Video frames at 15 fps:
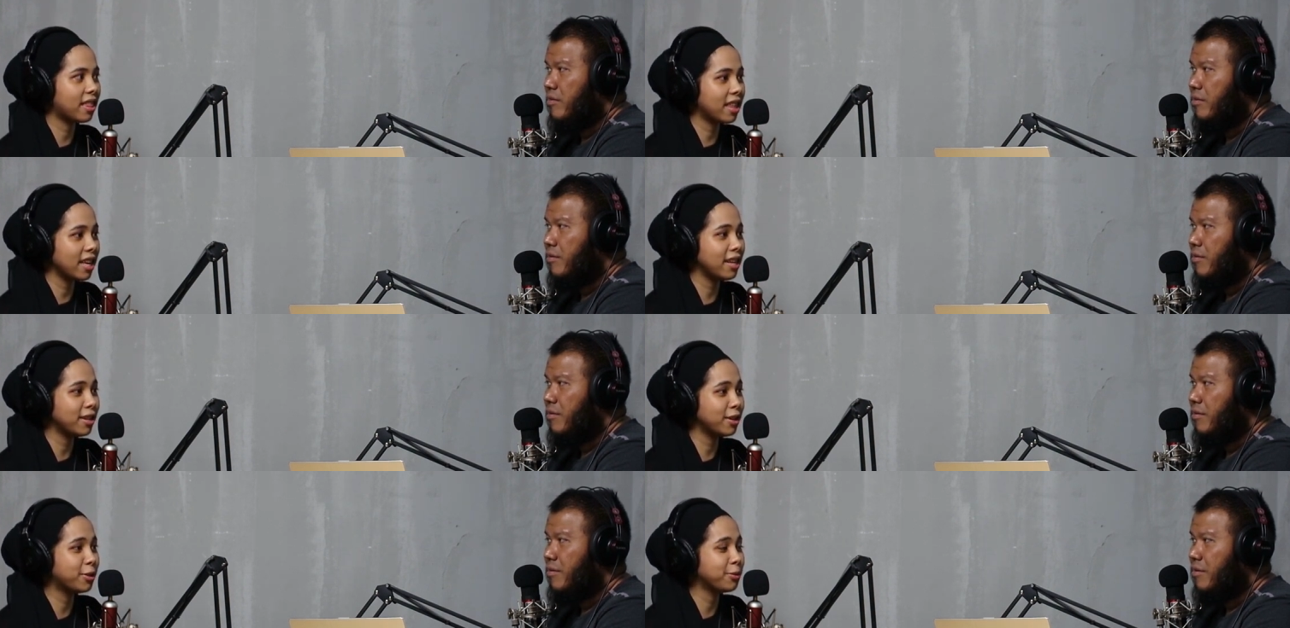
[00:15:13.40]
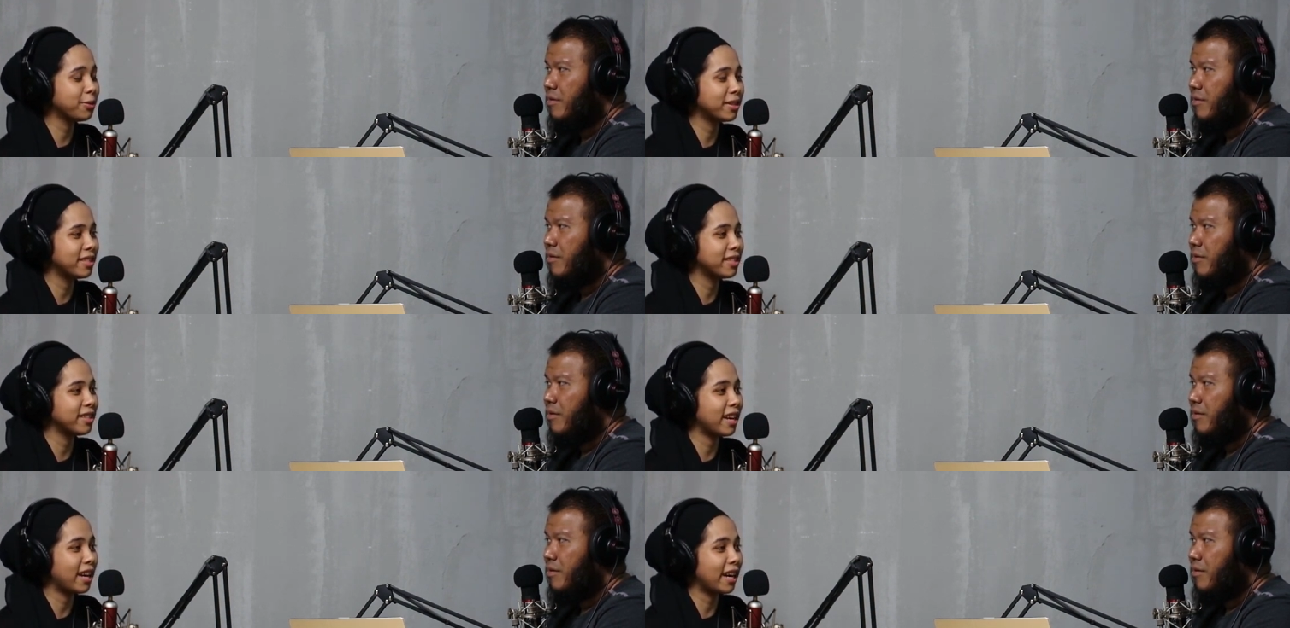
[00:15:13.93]
Speaker 1: thin to
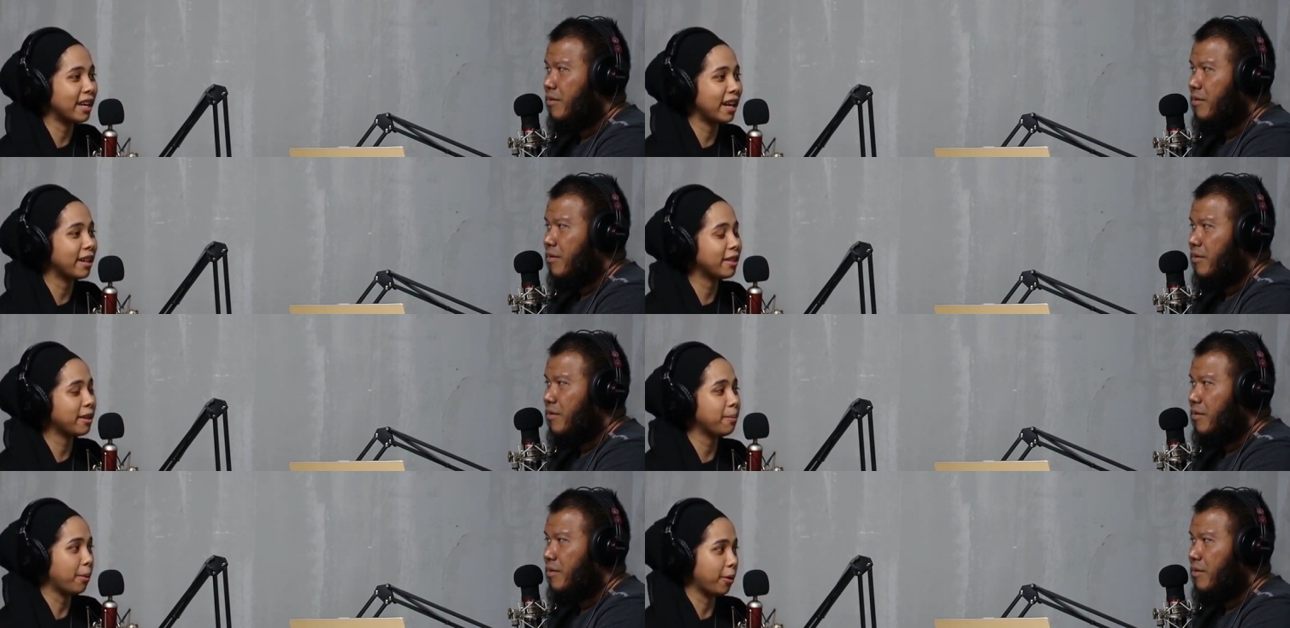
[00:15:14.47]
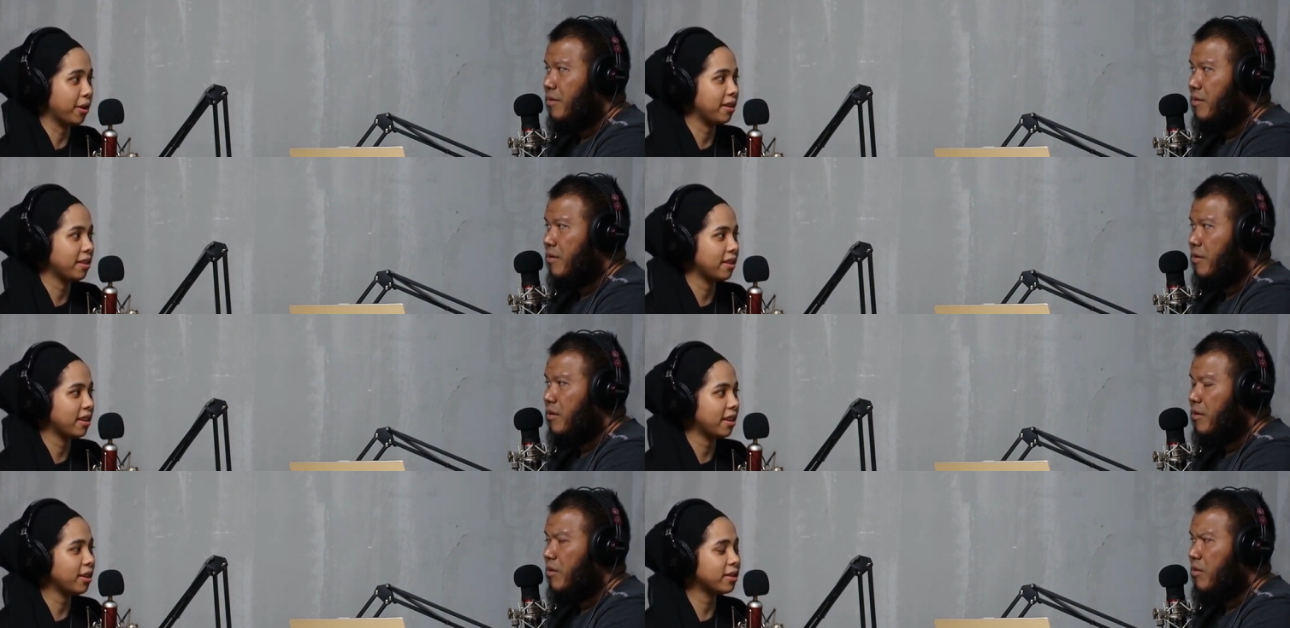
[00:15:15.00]
the unhealthy point.
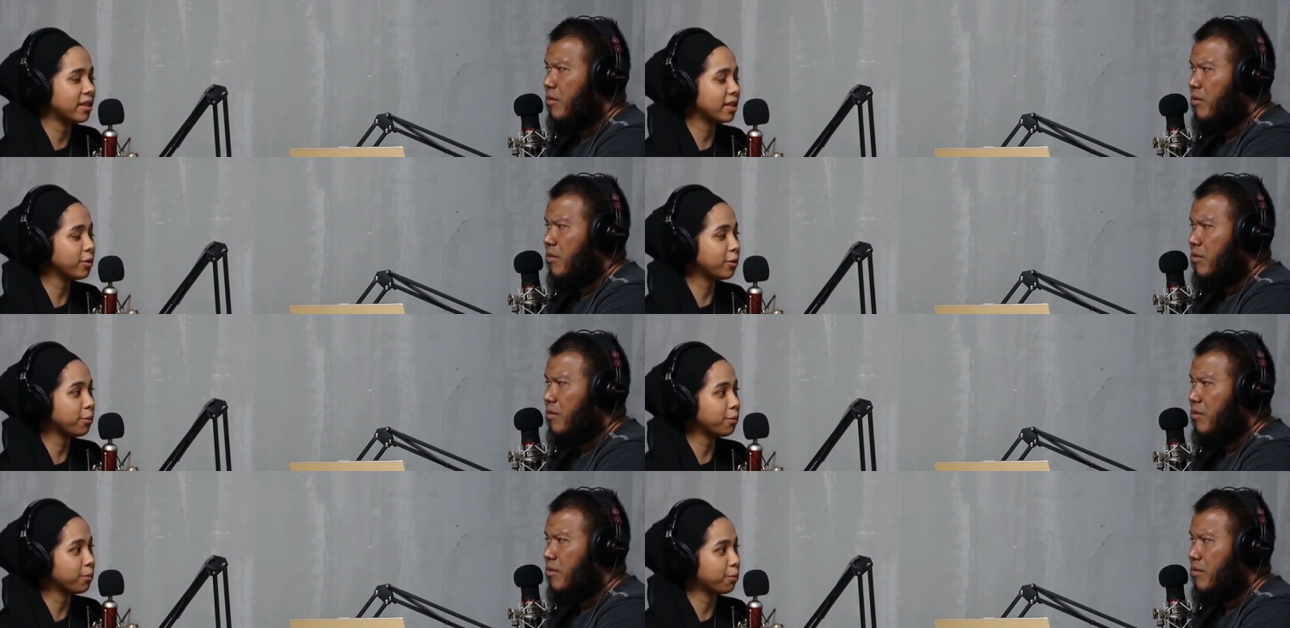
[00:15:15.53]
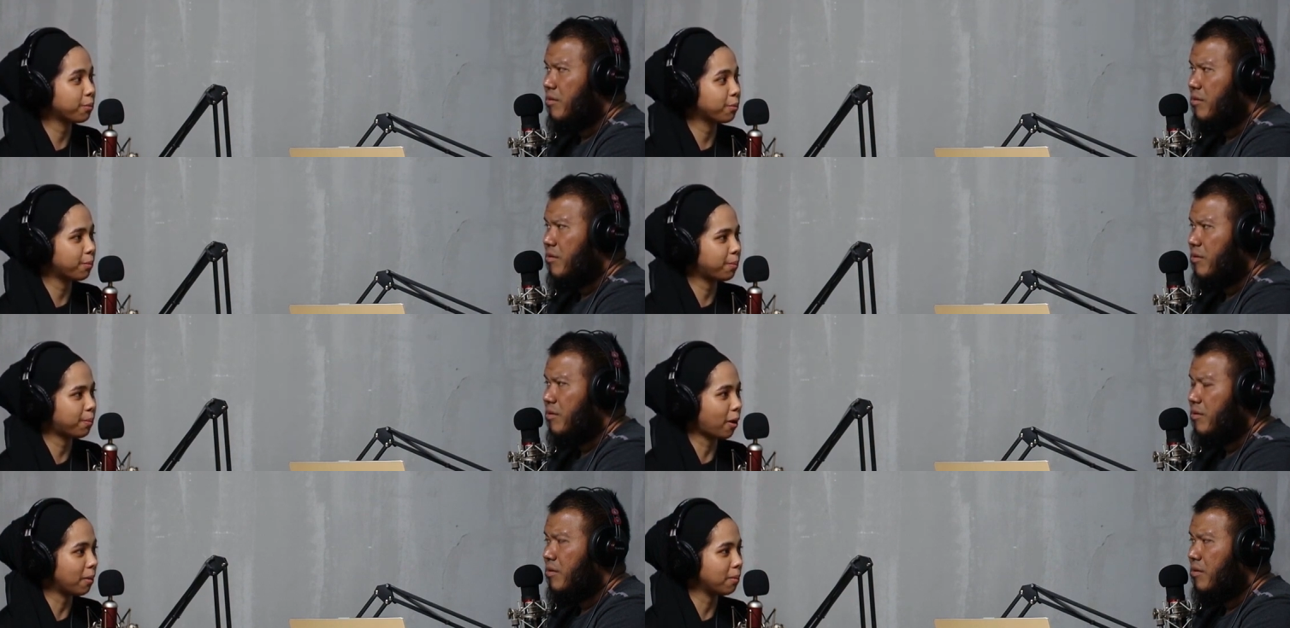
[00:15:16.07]
There's no
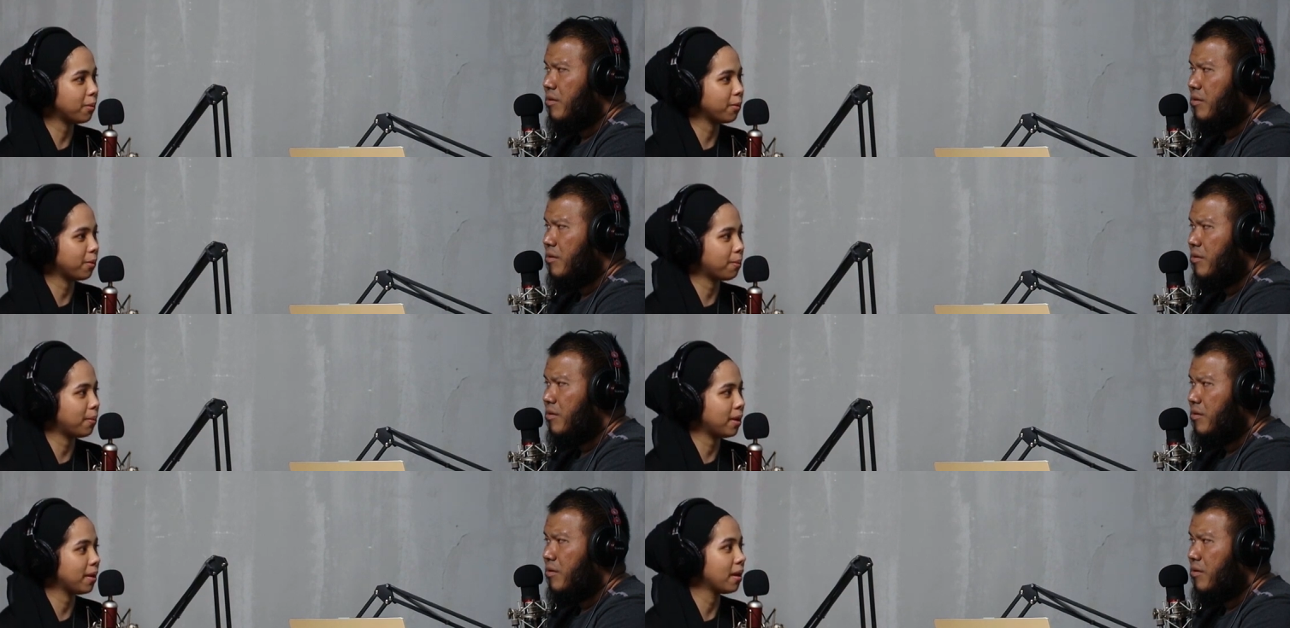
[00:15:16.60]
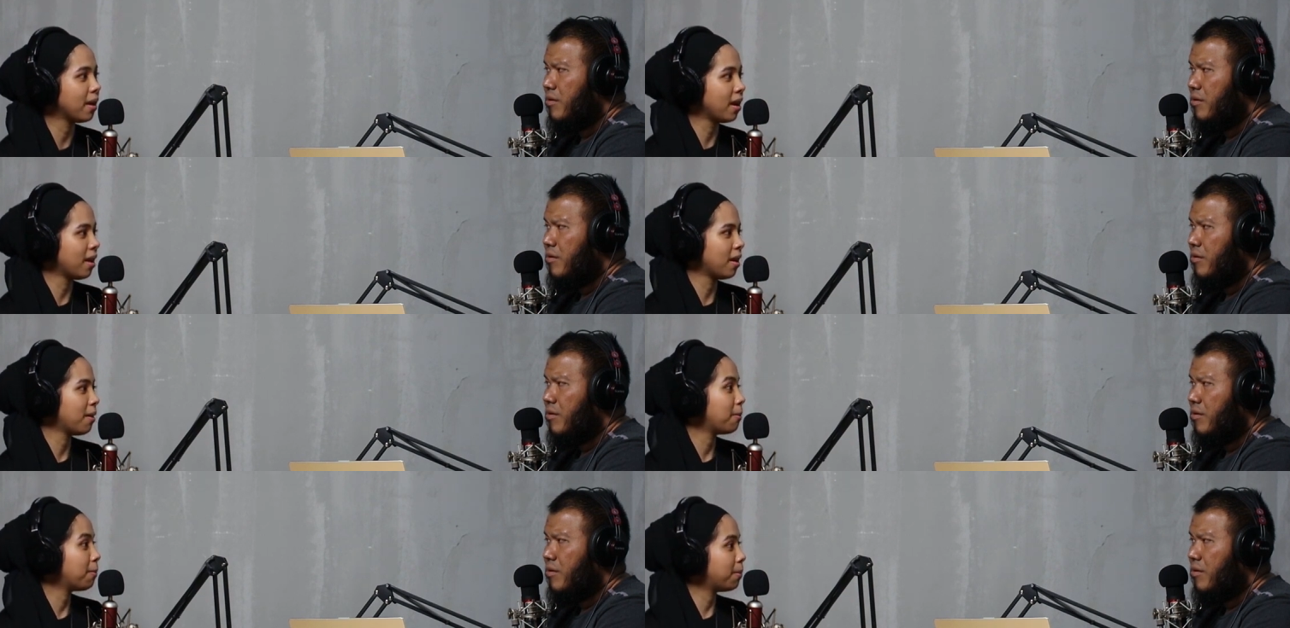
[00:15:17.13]
problem with being
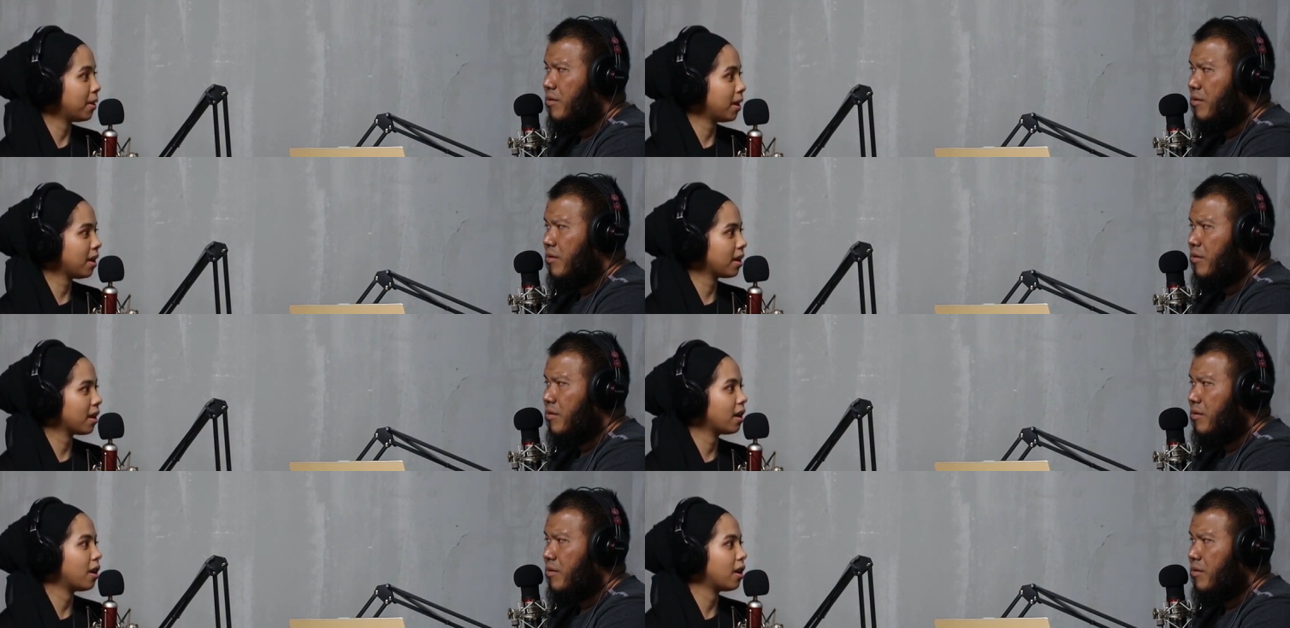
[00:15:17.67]
big